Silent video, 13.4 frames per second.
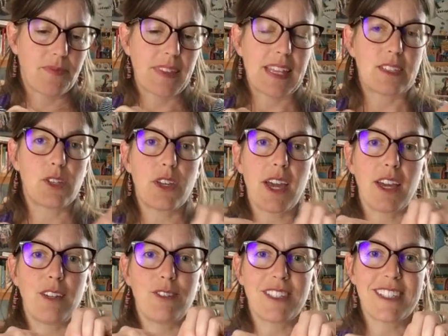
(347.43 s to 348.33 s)
So yeah,
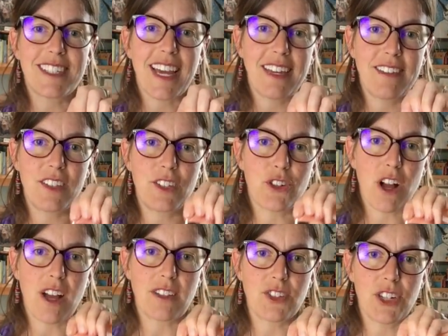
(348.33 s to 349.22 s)
you just tighten the
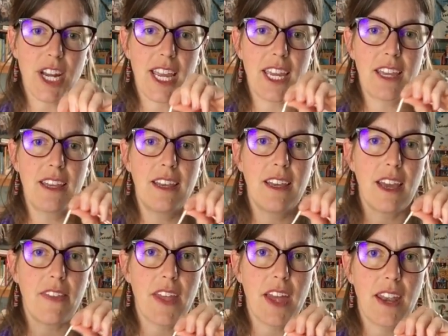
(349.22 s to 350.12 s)
drawstring,
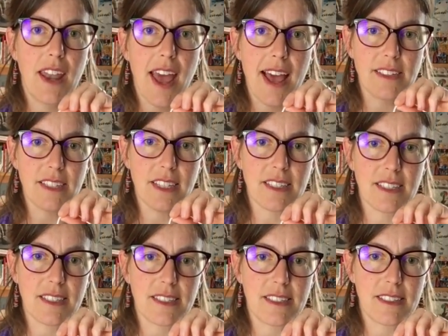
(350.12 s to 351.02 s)
and then as this
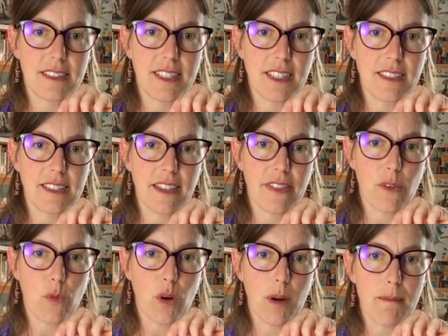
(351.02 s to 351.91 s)
sits in the
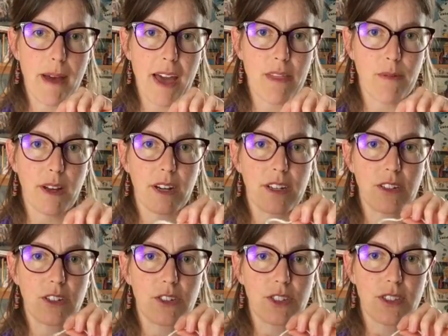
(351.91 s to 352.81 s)
warm bath water, you
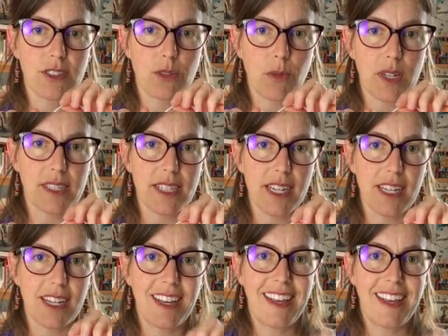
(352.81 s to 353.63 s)
can just squeeze it,